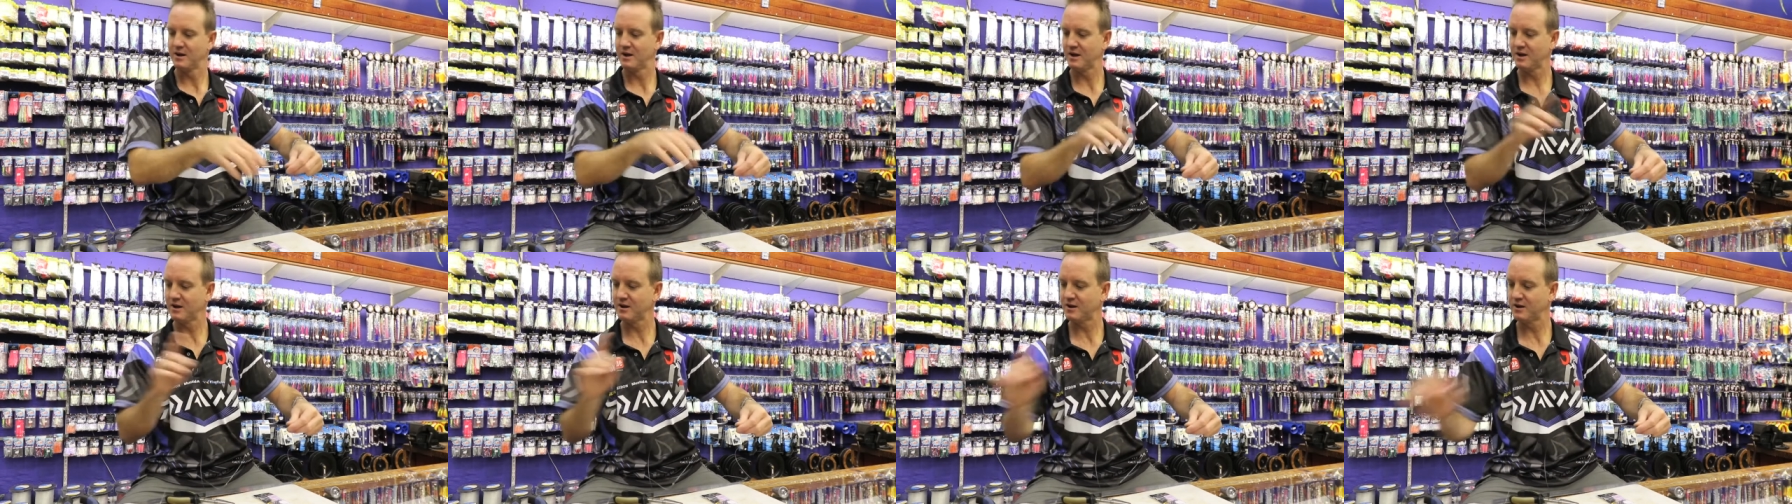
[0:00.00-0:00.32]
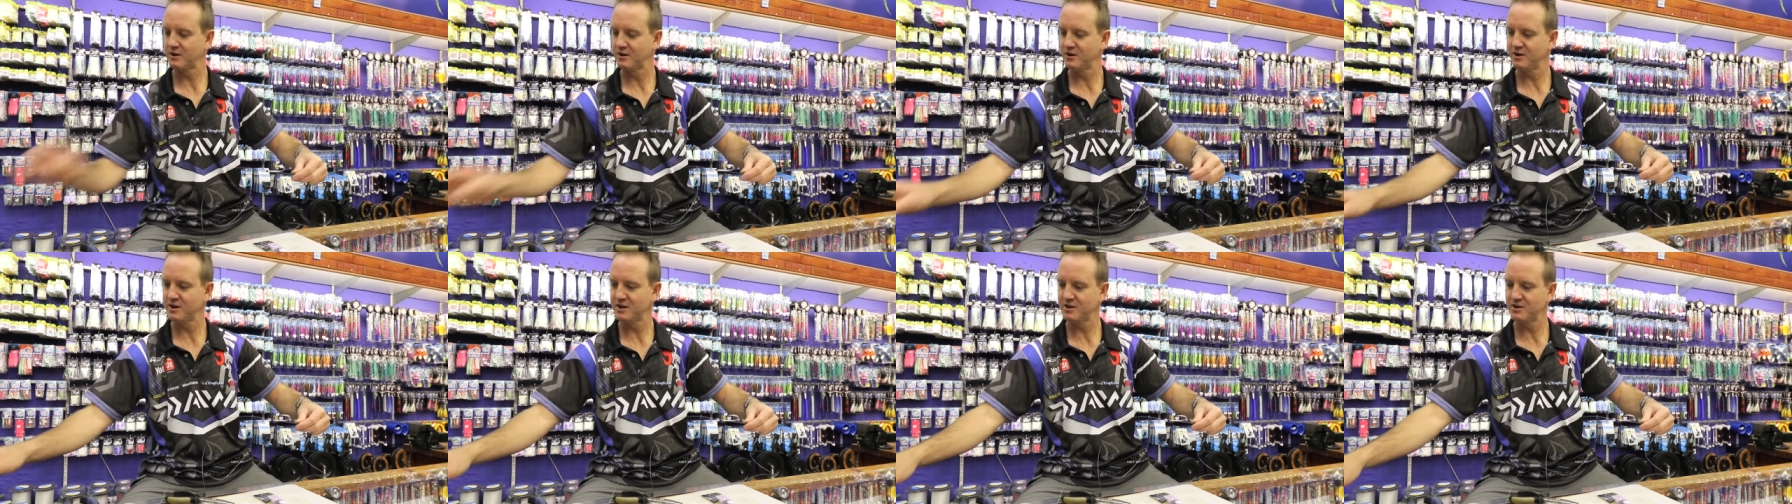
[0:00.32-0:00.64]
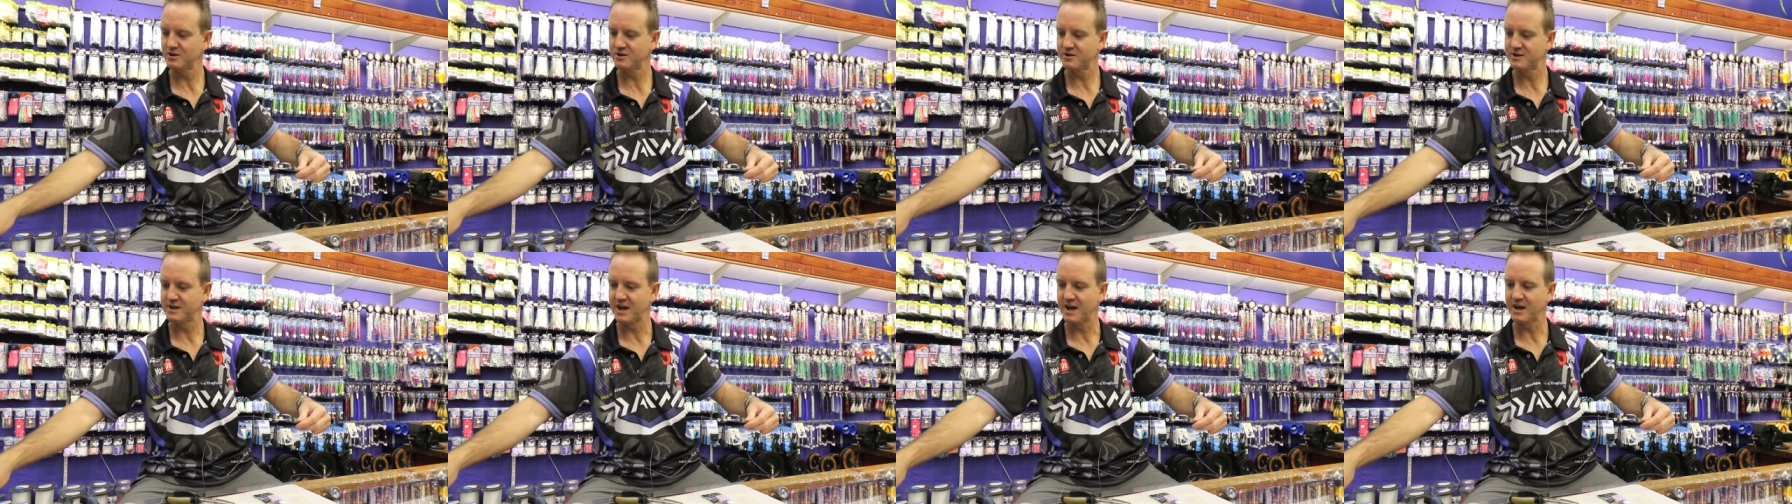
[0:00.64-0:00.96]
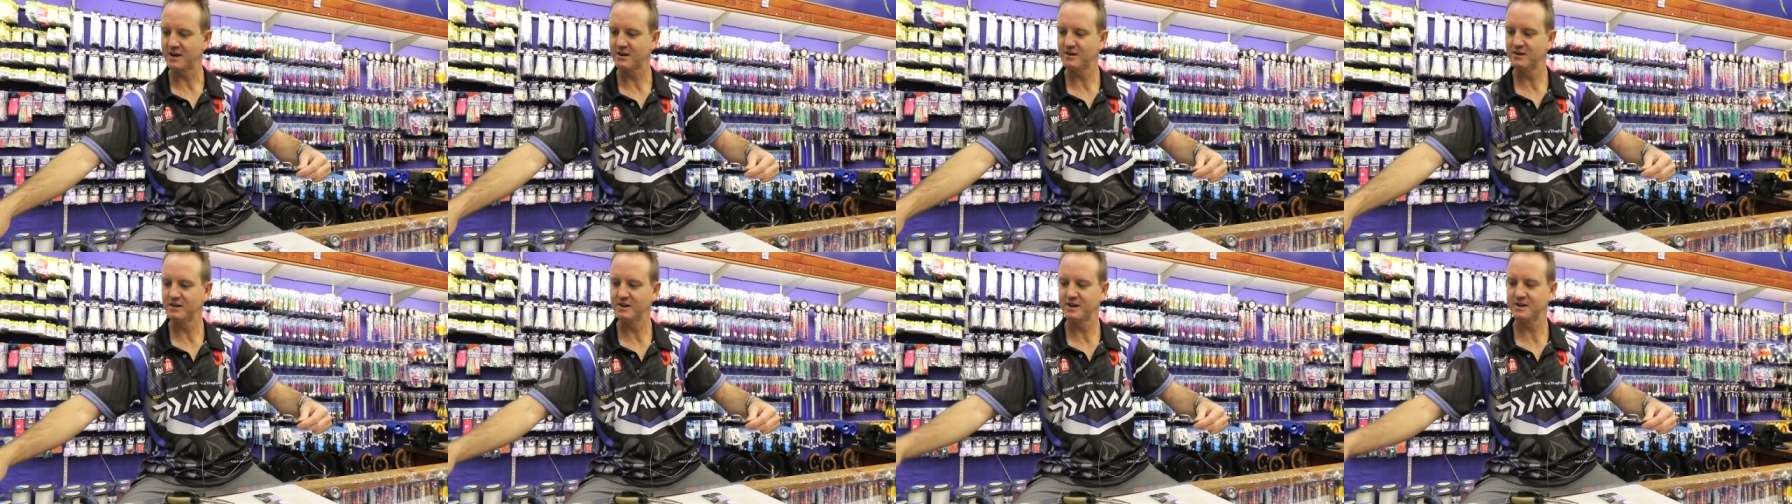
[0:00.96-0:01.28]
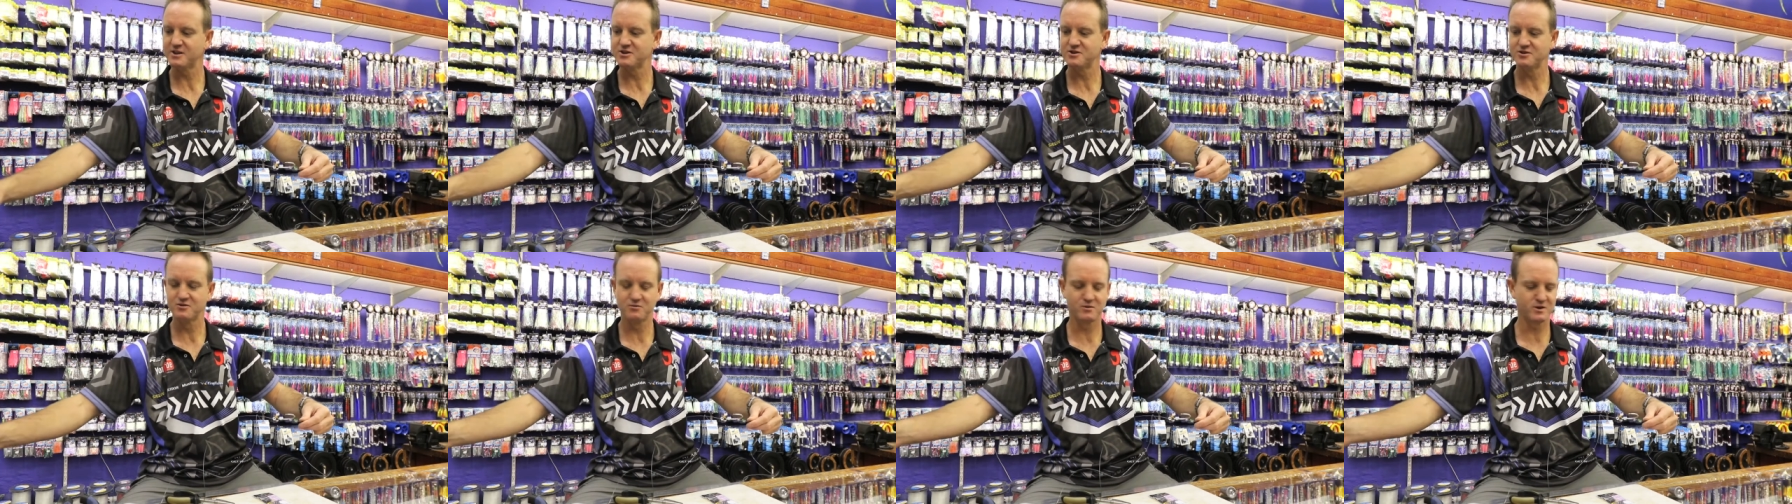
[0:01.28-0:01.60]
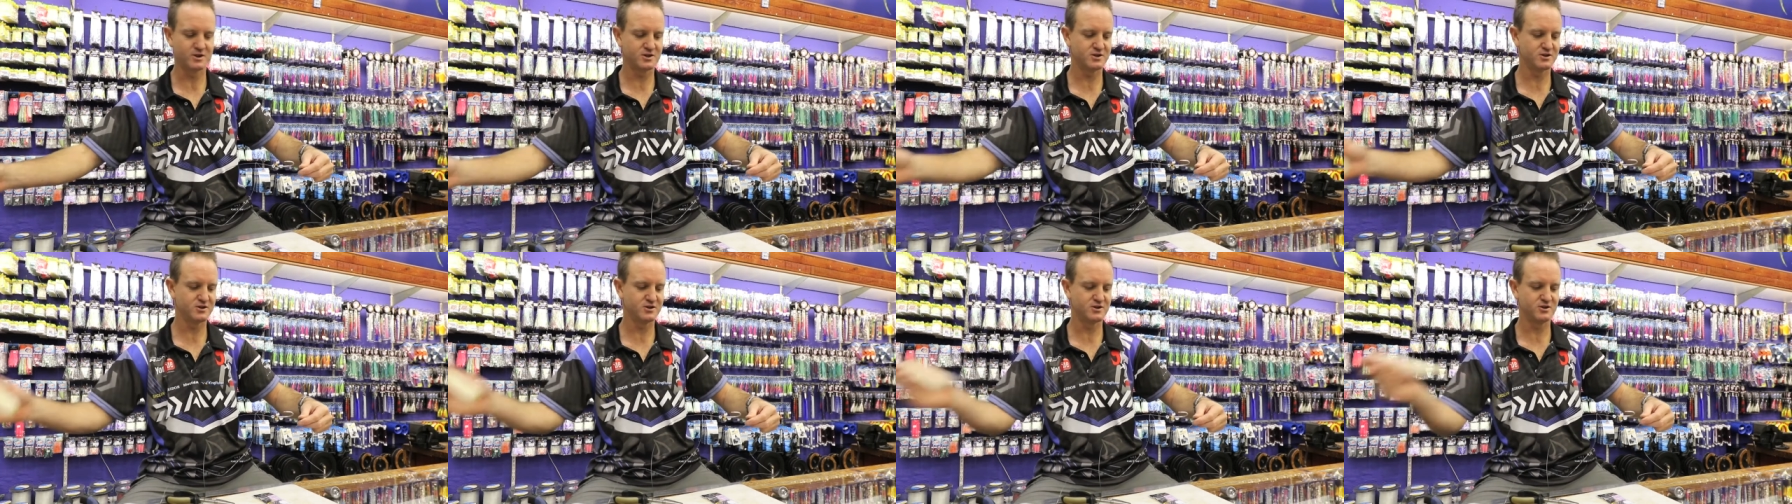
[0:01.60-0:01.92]
including your dangle that you
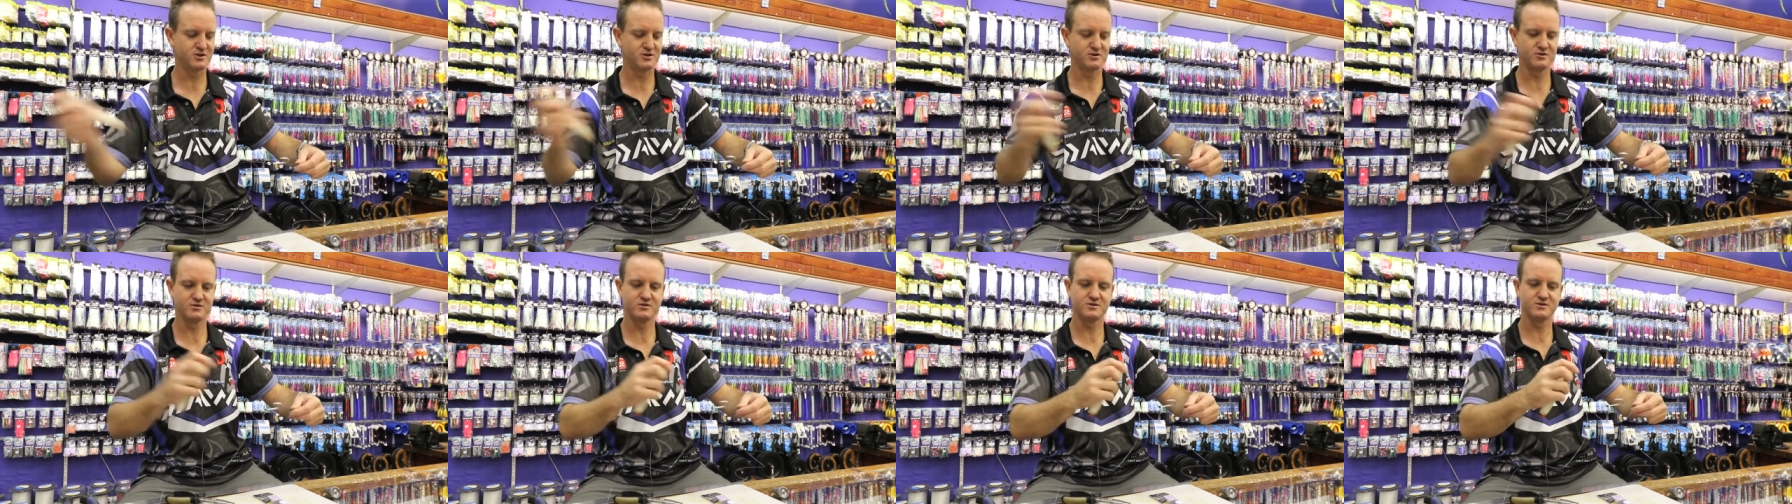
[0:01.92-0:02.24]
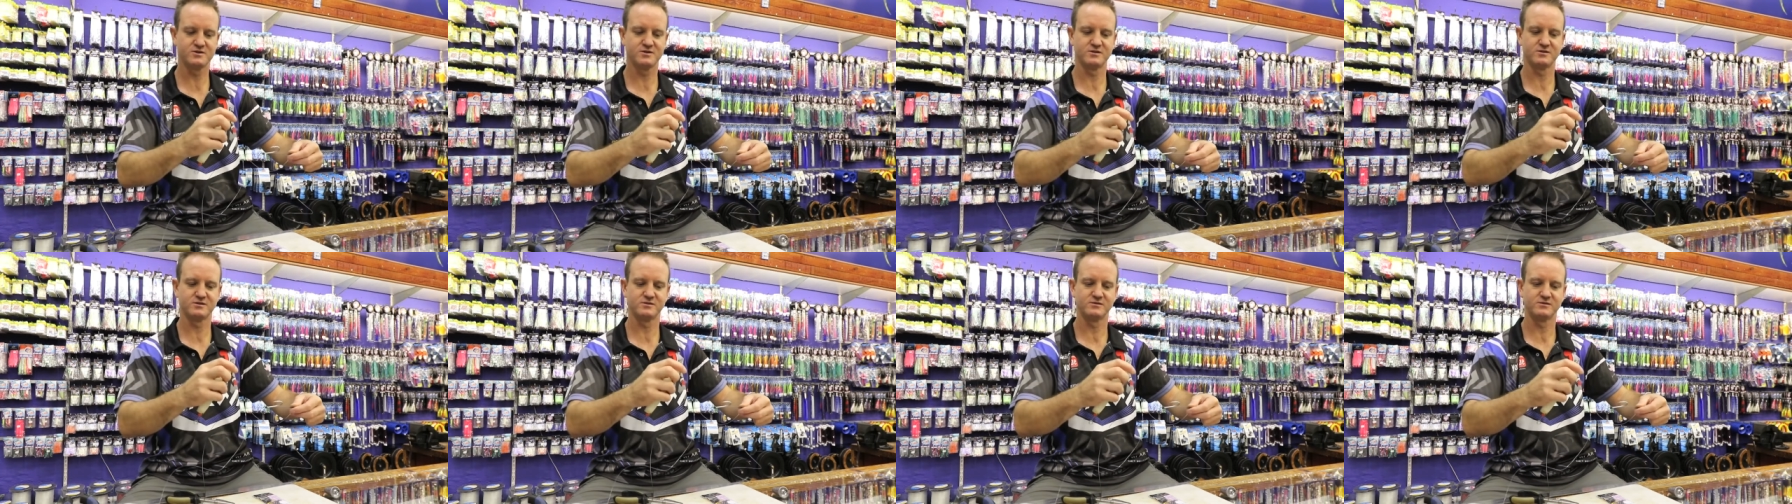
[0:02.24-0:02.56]
want to use